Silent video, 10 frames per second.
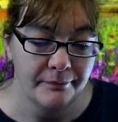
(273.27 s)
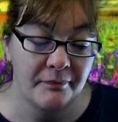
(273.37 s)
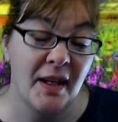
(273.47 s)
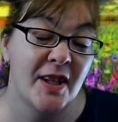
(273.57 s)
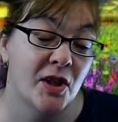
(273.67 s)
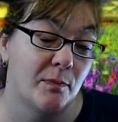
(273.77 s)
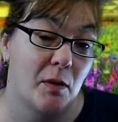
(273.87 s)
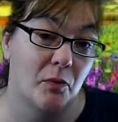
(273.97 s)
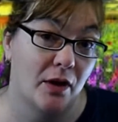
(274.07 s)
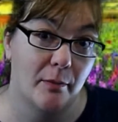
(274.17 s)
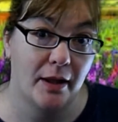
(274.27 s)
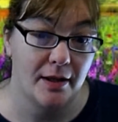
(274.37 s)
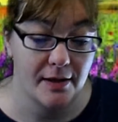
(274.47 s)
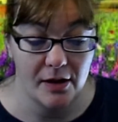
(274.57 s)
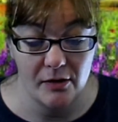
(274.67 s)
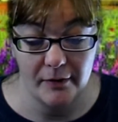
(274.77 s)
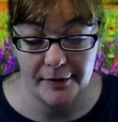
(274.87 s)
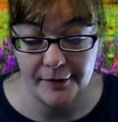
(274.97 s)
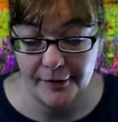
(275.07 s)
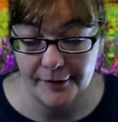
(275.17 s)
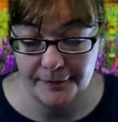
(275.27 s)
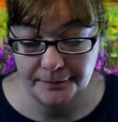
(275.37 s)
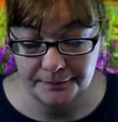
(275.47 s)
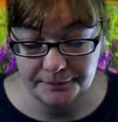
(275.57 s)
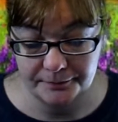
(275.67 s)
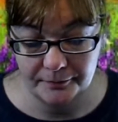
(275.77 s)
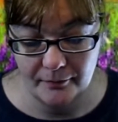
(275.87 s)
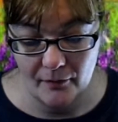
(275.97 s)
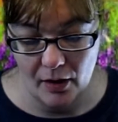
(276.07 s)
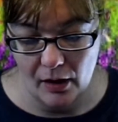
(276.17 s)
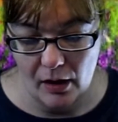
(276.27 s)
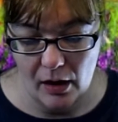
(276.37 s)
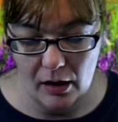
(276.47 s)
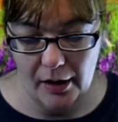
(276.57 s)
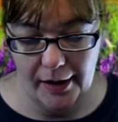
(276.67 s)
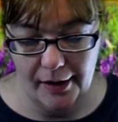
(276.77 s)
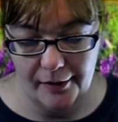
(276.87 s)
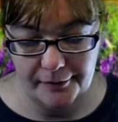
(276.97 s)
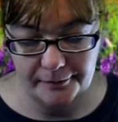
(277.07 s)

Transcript: That's just people not paying attention what they're doing. Okay, y'all.